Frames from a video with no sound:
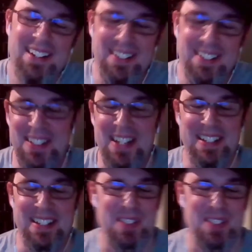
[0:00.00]
All right, yeah.
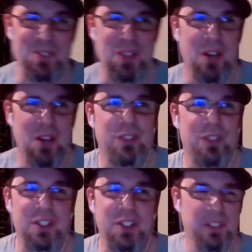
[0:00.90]

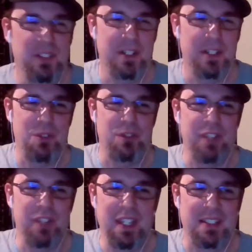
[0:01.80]
Hopefully you'll come through
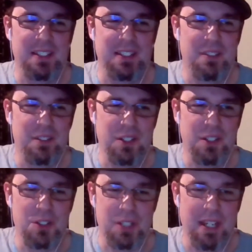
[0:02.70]
Phoenix and the
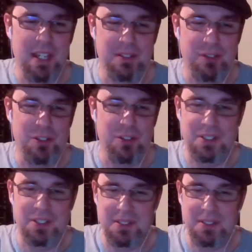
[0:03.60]
coast. Yeah, I look forward
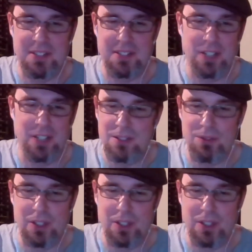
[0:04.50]
to catching you guys.